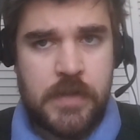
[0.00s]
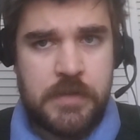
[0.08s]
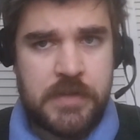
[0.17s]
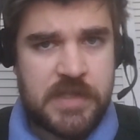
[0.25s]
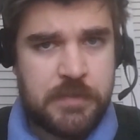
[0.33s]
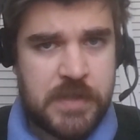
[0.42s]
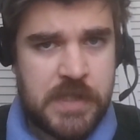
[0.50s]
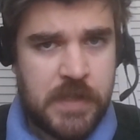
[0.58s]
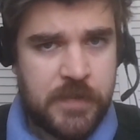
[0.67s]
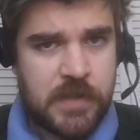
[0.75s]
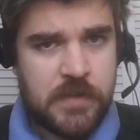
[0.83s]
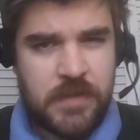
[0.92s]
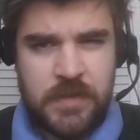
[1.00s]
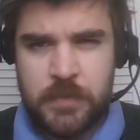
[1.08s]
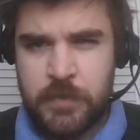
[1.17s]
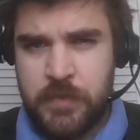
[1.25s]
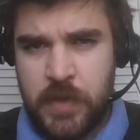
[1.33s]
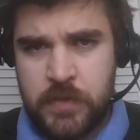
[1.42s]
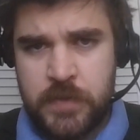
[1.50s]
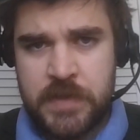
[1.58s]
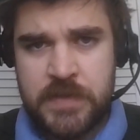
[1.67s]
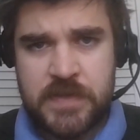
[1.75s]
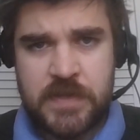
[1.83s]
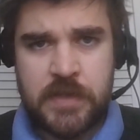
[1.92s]
specific
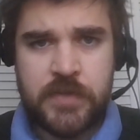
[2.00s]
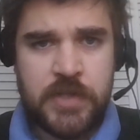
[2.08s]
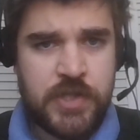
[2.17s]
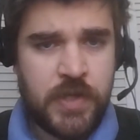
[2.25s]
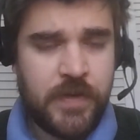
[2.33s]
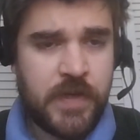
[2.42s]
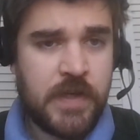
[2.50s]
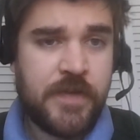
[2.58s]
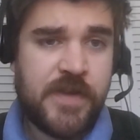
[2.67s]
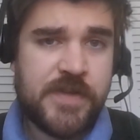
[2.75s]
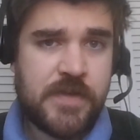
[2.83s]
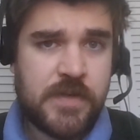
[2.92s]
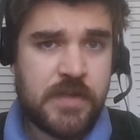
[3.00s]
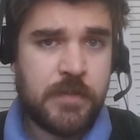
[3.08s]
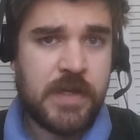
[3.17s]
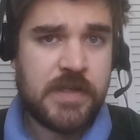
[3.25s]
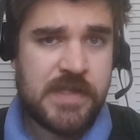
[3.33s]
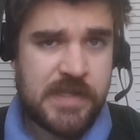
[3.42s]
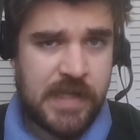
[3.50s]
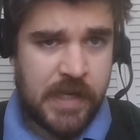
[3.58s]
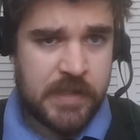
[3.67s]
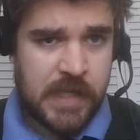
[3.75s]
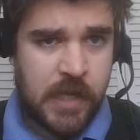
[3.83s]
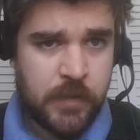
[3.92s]
components of the journey unless there's something
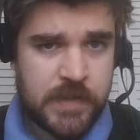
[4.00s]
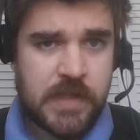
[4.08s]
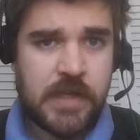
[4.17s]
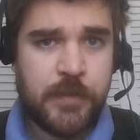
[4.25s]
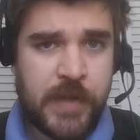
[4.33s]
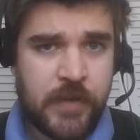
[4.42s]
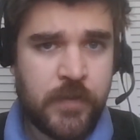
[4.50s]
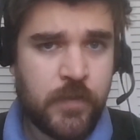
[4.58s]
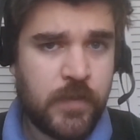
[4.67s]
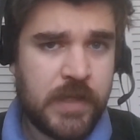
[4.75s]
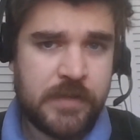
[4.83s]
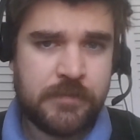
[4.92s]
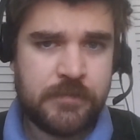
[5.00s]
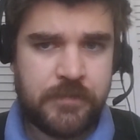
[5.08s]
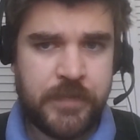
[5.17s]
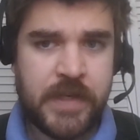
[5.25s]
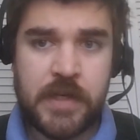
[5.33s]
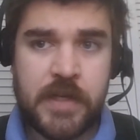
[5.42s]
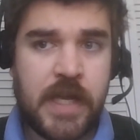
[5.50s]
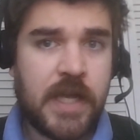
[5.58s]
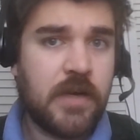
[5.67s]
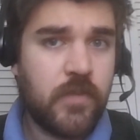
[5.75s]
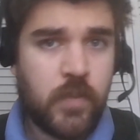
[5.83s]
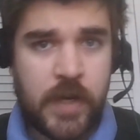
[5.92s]
stand out about one in a
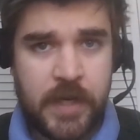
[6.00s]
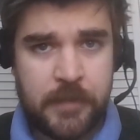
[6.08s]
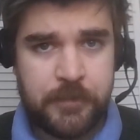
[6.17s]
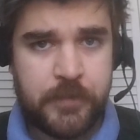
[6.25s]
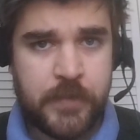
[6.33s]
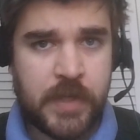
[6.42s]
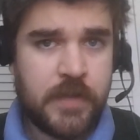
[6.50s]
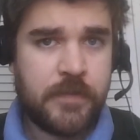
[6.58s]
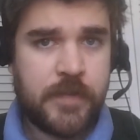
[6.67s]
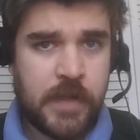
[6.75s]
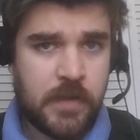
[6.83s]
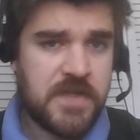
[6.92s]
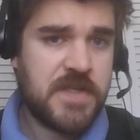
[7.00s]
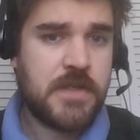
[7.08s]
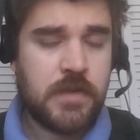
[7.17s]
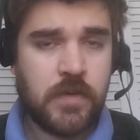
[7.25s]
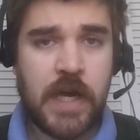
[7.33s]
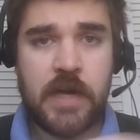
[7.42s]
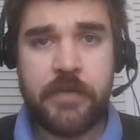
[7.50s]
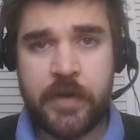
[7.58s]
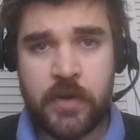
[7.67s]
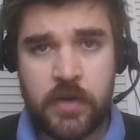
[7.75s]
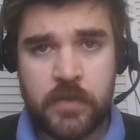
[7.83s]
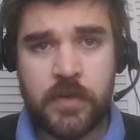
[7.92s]
negative way. But if they're still having
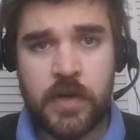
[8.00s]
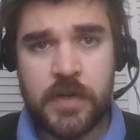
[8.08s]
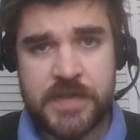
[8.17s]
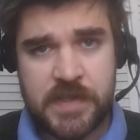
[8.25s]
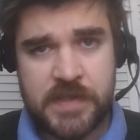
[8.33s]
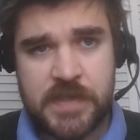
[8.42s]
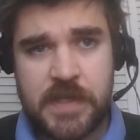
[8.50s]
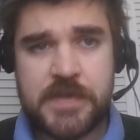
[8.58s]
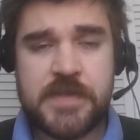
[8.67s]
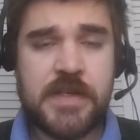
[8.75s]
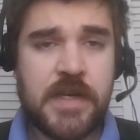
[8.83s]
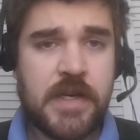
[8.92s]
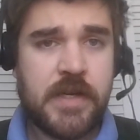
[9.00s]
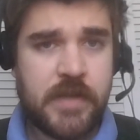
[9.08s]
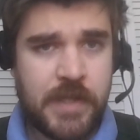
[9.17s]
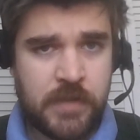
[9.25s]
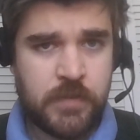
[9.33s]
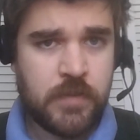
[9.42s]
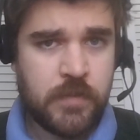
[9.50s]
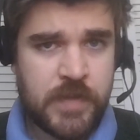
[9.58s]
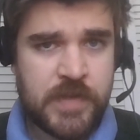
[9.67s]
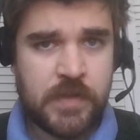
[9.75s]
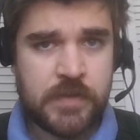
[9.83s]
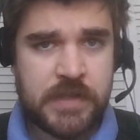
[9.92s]
an overall success, that will
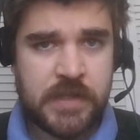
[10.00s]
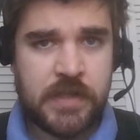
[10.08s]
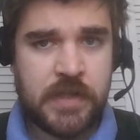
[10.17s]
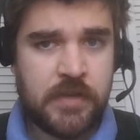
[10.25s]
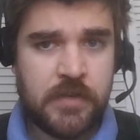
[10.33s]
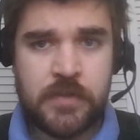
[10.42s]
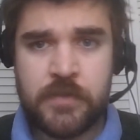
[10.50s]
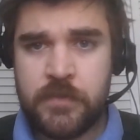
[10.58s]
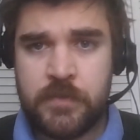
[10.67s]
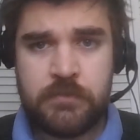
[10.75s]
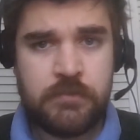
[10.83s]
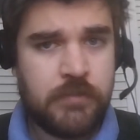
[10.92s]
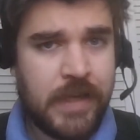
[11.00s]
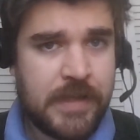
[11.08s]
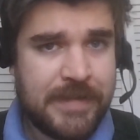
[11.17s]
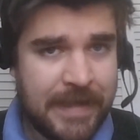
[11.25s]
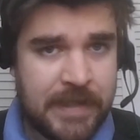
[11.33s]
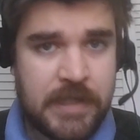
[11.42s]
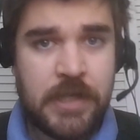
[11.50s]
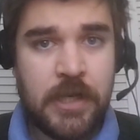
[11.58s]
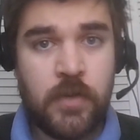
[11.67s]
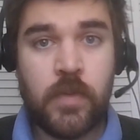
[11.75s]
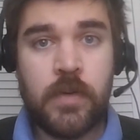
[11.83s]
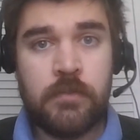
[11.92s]
result in either maintaining
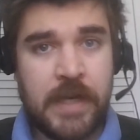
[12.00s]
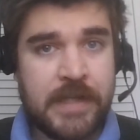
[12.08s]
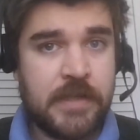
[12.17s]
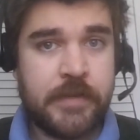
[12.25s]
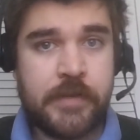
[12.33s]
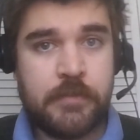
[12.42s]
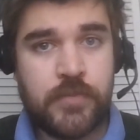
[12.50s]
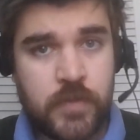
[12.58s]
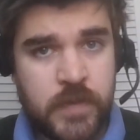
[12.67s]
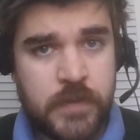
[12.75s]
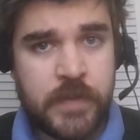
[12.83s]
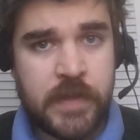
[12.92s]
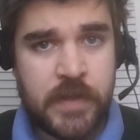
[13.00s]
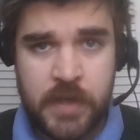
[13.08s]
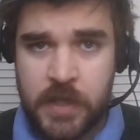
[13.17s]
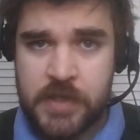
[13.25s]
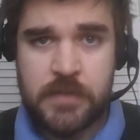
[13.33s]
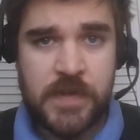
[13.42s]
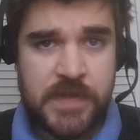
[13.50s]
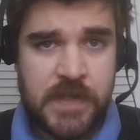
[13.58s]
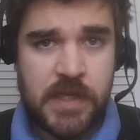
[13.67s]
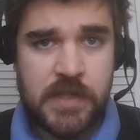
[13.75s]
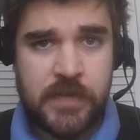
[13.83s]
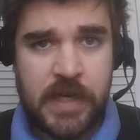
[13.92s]
or ideally improving that customer
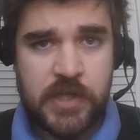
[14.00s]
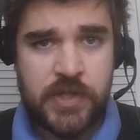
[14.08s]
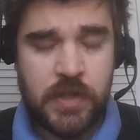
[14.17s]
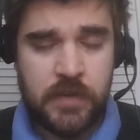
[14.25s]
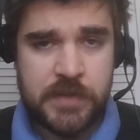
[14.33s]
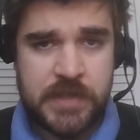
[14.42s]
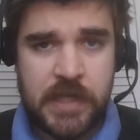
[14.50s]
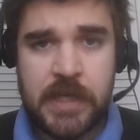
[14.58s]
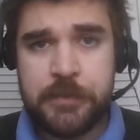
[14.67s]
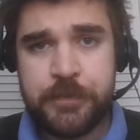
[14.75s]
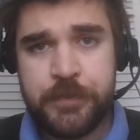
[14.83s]
satisfaction over time.